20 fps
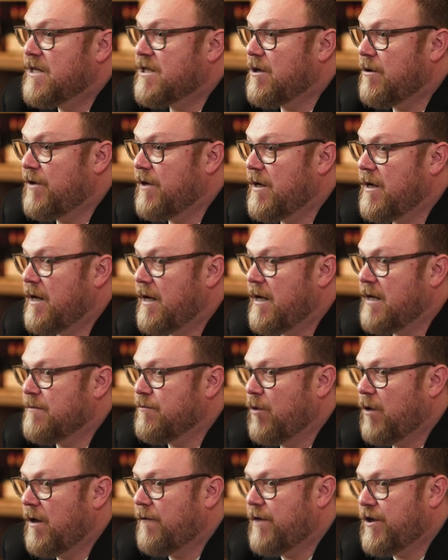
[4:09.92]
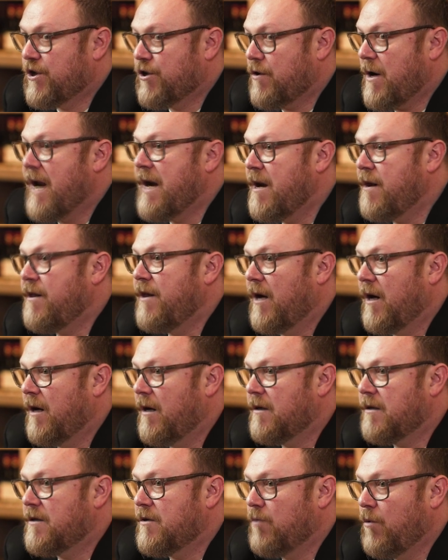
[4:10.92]
So there is more of a trend
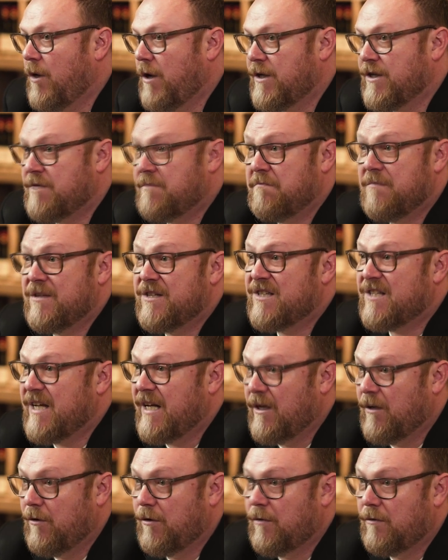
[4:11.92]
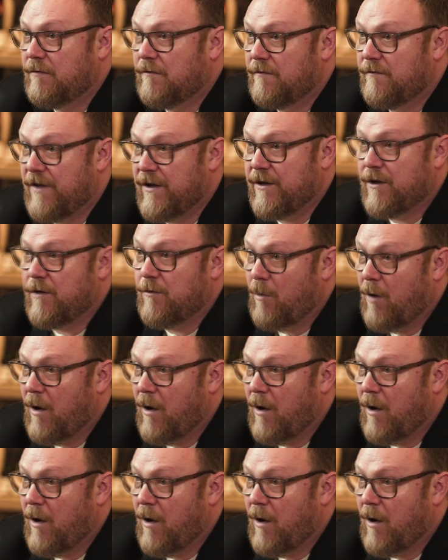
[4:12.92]
there towards single vineyard